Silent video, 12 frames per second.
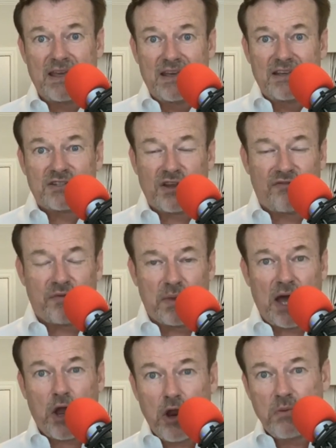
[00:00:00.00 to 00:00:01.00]
So from the
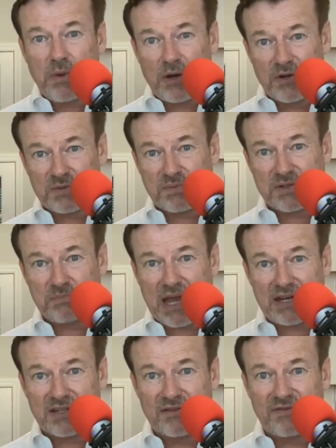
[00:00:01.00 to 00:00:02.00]
homeowner's
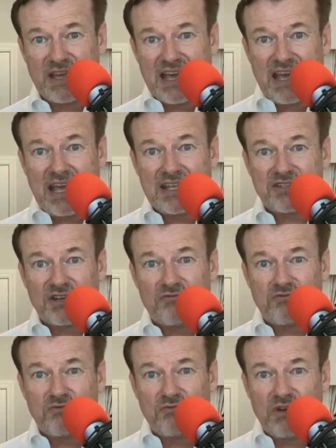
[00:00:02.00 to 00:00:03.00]
perspective, it's a
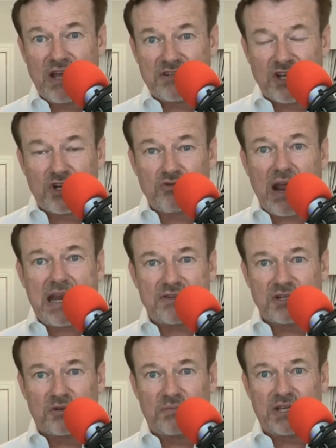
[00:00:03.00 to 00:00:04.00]
it's a great
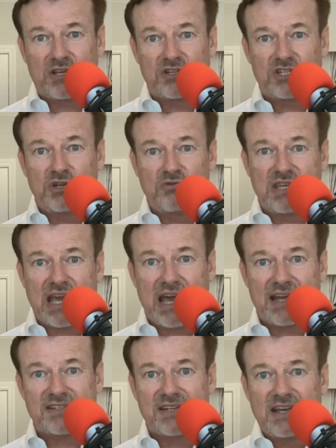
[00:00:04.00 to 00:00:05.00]
deal, because you
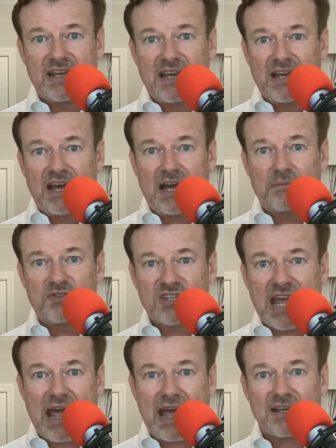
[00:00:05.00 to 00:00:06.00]
get um,
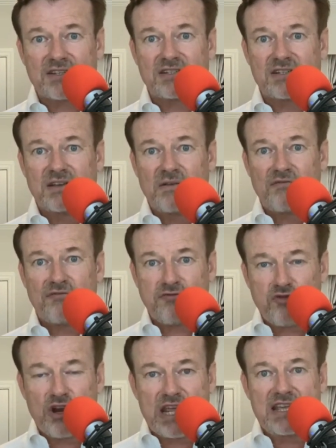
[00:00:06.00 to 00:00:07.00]

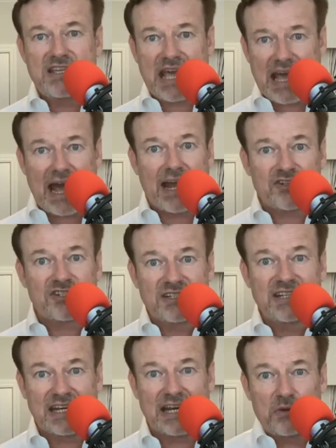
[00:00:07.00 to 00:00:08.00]
tax-free cash.
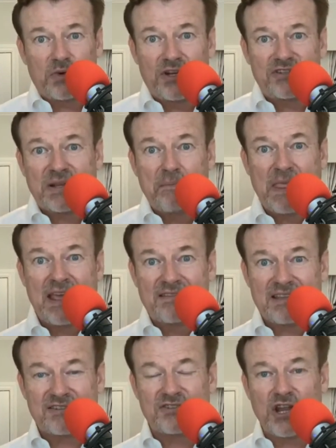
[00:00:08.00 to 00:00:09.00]
In other words,
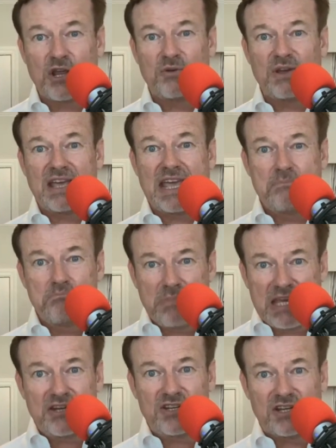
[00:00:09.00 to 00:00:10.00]
there's no
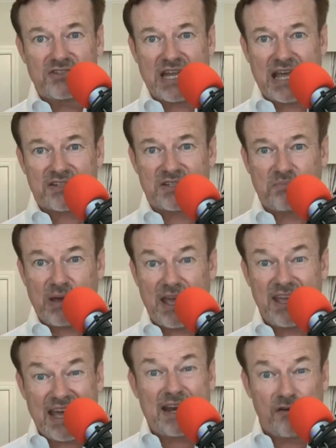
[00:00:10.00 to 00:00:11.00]
immediate tax to
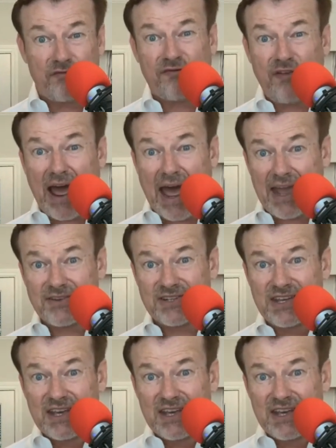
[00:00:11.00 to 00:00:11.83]
pay, and in fact,